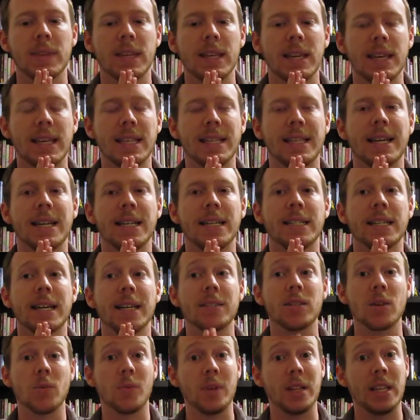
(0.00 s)
it
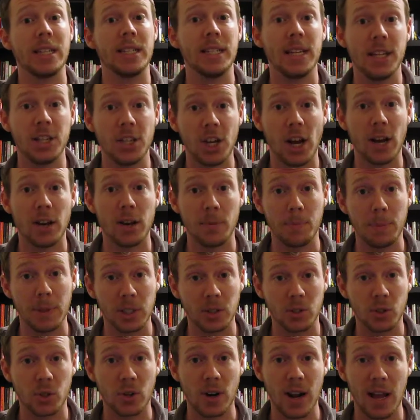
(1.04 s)
doesn't really teach how to
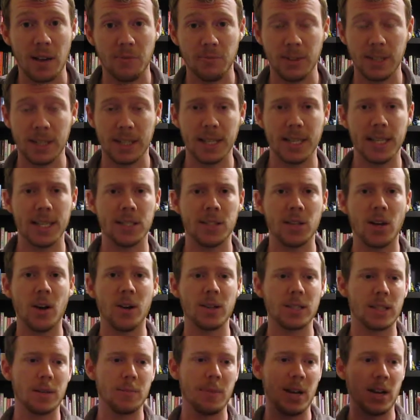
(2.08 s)
build traffic. It
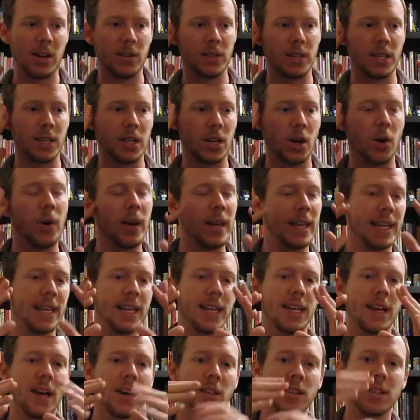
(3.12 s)
talks about,
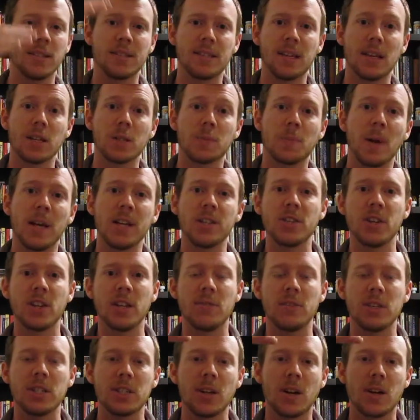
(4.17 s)
on the sales page, it
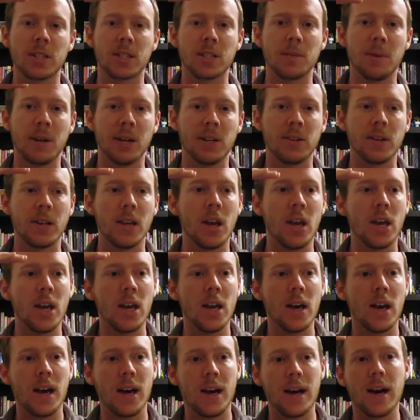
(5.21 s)
even talks about
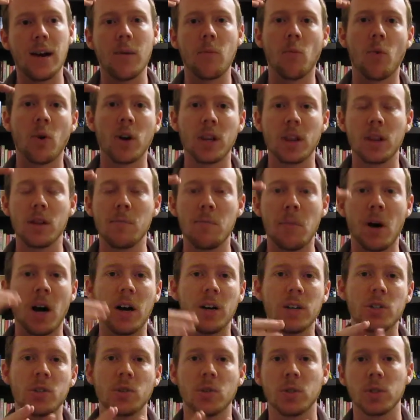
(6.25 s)
one of the
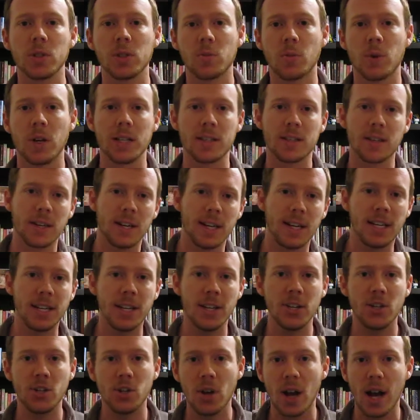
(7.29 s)
modules where it's going to
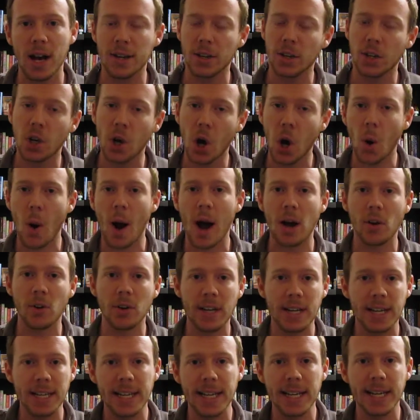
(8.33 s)
teach you how to go
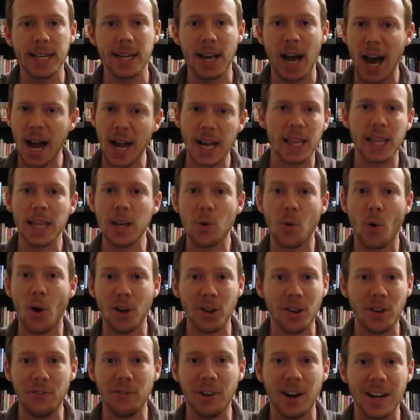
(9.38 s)
out and get highly
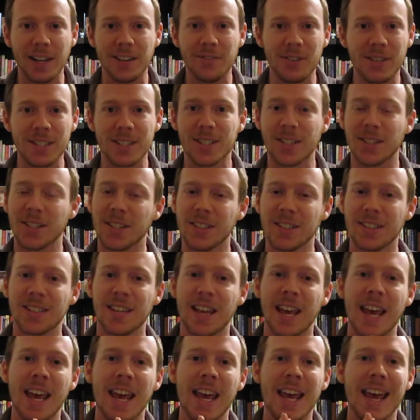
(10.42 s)
qualified visitors.
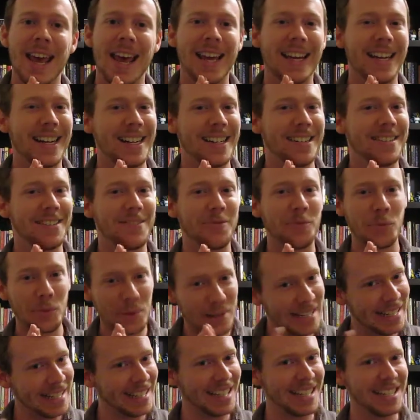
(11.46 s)
And it
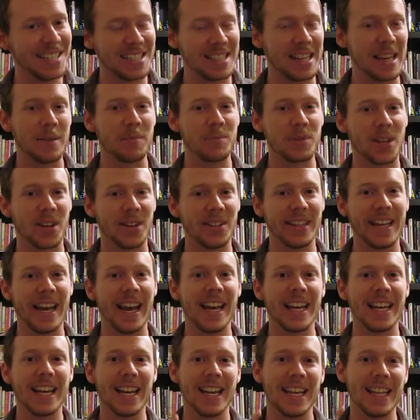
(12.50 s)
really skimps on
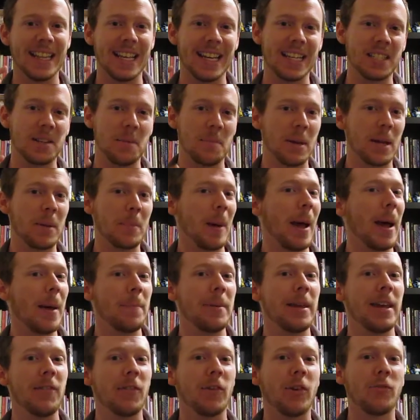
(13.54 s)
that. And that's a big pet
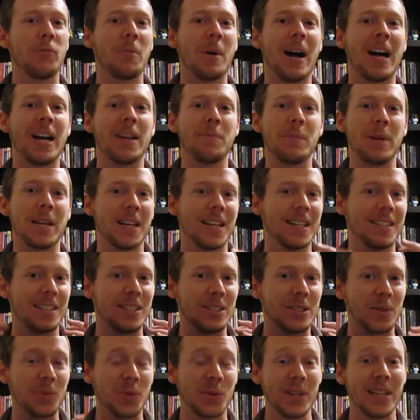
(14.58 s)
peeve of mine because
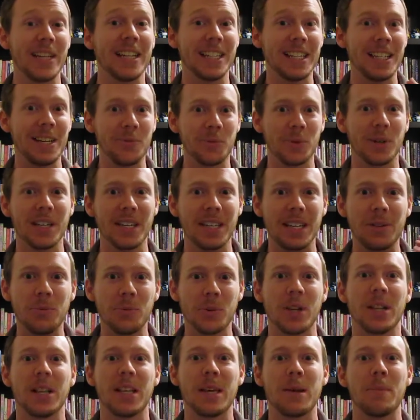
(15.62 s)
it's really, really,
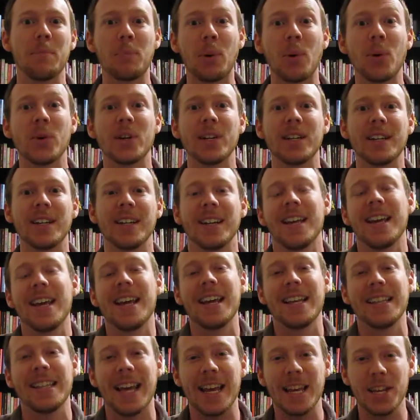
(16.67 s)
really important
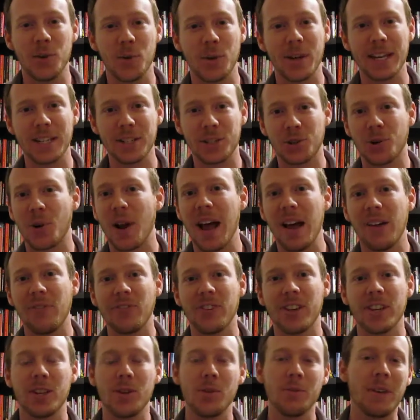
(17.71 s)
that you get
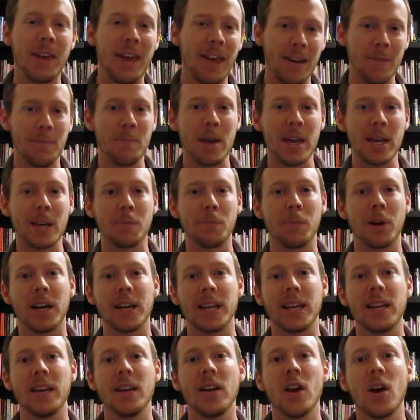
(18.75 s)
traffic. You can't make
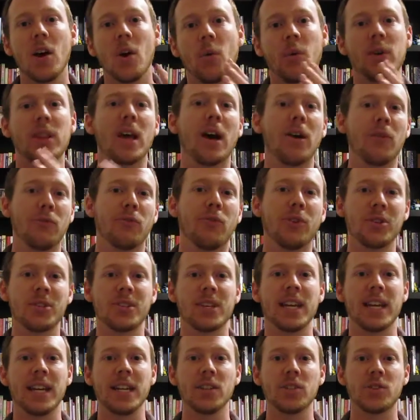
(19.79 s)
money without first
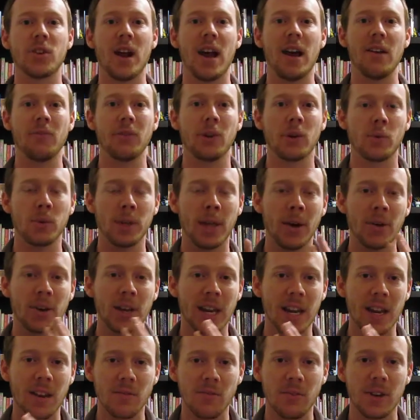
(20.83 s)
getting traffic, without
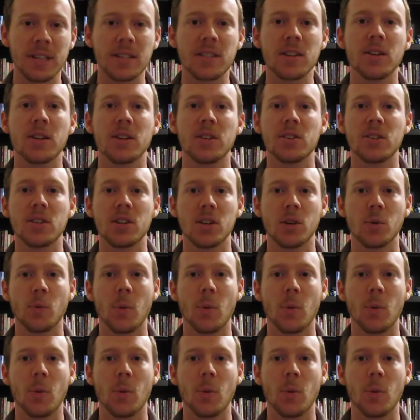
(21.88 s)
getting visitors to your